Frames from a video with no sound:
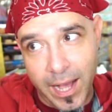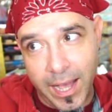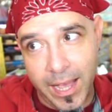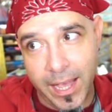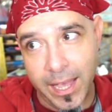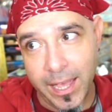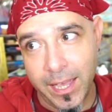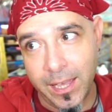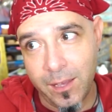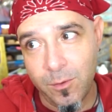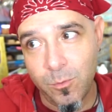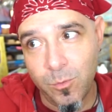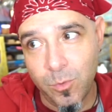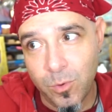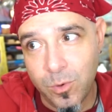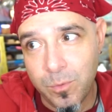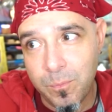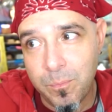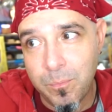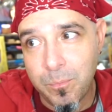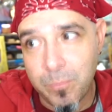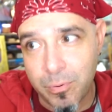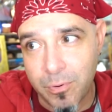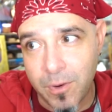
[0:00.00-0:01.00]
I
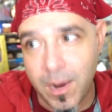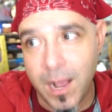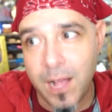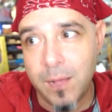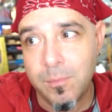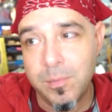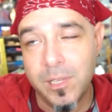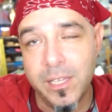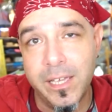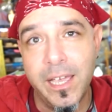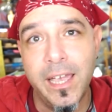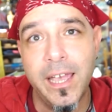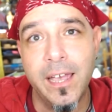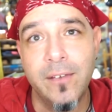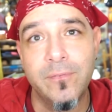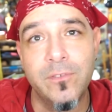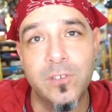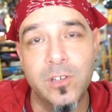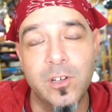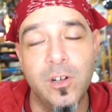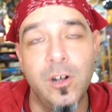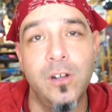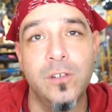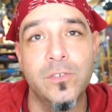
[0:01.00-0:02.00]
would probably have
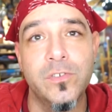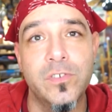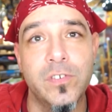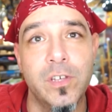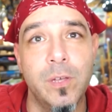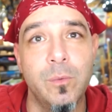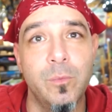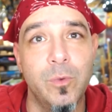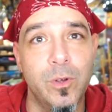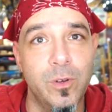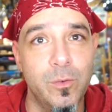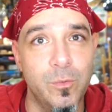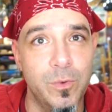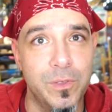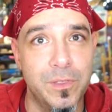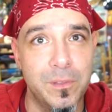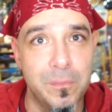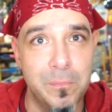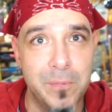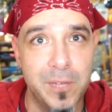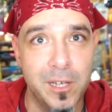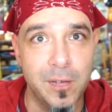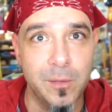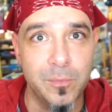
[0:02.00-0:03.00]
to call someone with
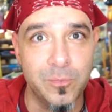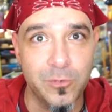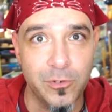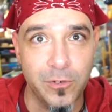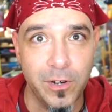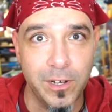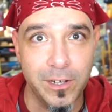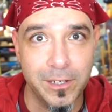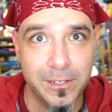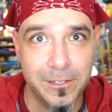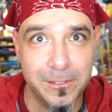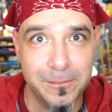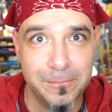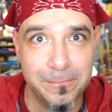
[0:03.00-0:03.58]
a pickup truck.